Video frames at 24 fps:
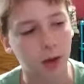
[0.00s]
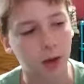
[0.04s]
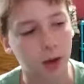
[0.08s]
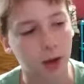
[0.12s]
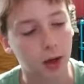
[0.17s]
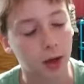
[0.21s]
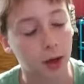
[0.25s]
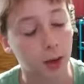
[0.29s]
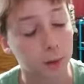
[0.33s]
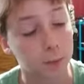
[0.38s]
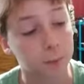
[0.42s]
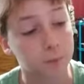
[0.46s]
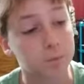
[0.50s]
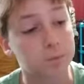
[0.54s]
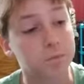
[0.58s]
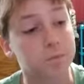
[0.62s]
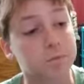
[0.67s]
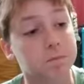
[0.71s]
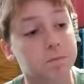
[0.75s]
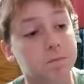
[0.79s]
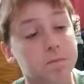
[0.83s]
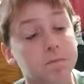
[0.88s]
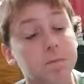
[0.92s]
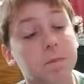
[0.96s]
um,
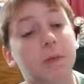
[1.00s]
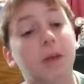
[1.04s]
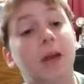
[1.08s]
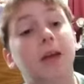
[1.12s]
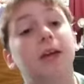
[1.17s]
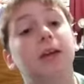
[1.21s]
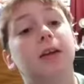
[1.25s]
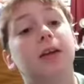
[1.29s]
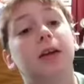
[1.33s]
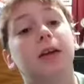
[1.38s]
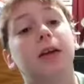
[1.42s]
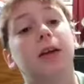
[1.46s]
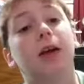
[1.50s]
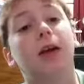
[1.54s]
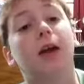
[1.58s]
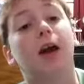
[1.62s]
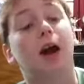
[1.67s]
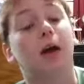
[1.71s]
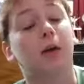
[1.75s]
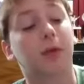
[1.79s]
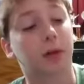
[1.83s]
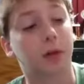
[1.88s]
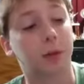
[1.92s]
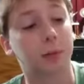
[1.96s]

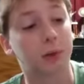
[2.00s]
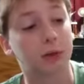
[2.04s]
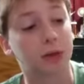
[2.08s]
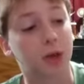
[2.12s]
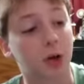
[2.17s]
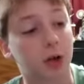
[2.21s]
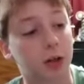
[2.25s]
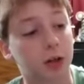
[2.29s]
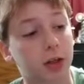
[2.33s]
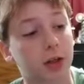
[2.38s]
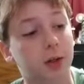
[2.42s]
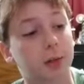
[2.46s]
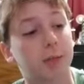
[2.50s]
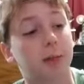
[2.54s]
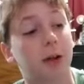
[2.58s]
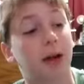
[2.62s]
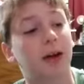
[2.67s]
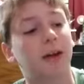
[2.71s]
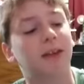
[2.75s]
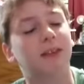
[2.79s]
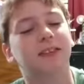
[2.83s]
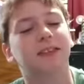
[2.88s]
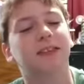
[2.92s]
I'm going to be talking about,